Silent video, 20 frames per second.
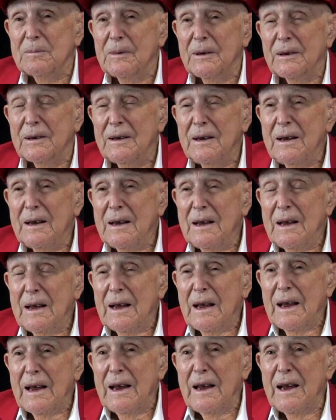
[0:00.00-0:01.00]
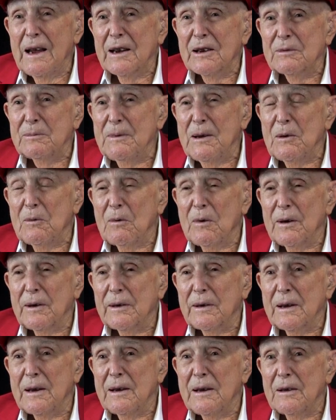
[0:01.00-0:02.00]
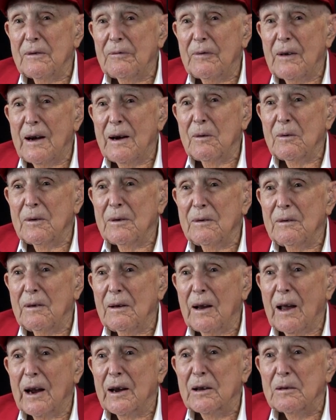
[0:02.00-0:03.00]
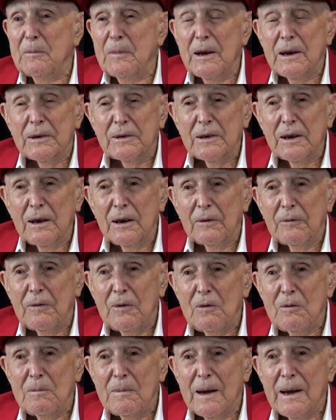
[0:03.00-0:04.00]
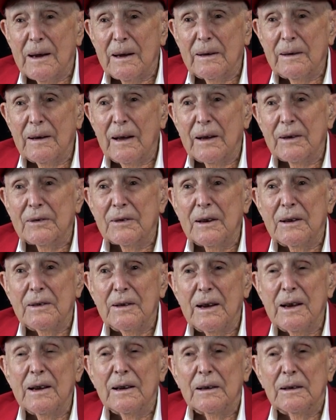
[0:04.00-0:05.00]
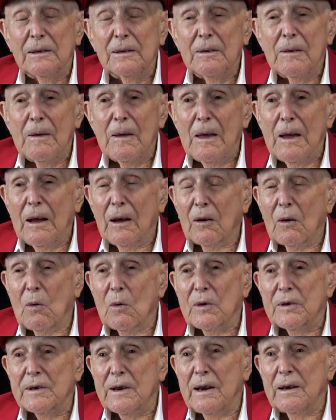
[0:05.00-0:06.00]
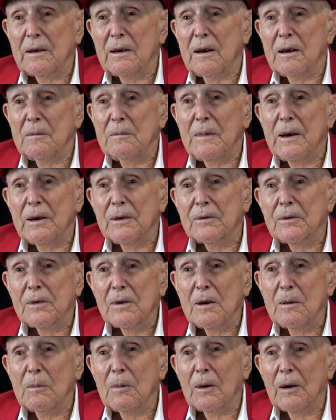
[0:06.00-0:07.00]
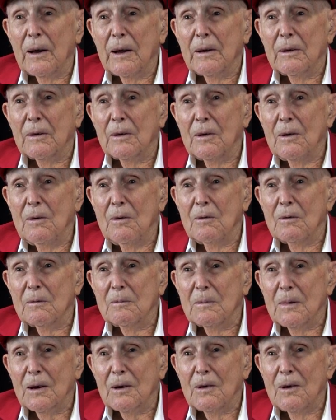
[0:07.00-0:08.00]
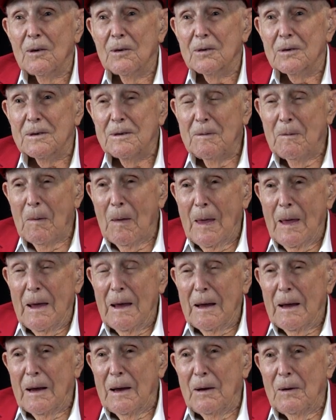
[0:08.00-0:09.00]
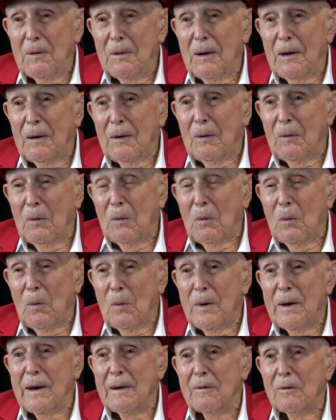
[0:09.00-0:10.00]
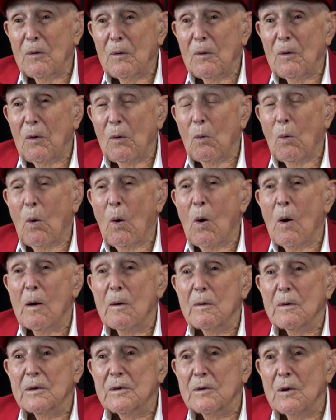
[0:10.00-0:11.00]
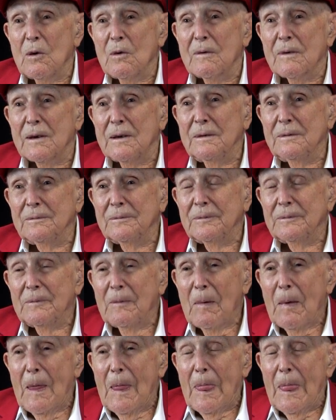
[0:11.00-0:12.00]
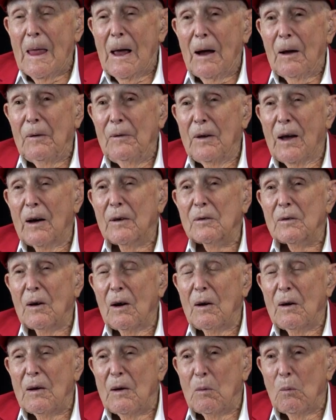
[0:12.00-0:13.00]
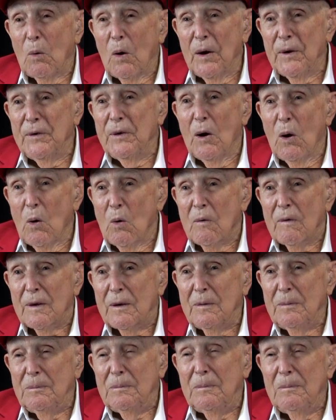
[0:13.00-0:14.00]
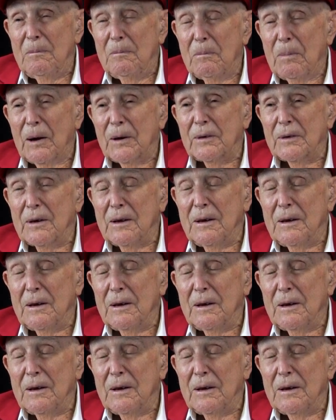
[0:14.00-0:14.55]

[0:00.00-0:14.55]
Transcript: but he asked me one day if I would like to be a telephone man. I said, yeah. Of course, that got me in trouble later on, because you know, whenever the war was over, and it wasn't over, but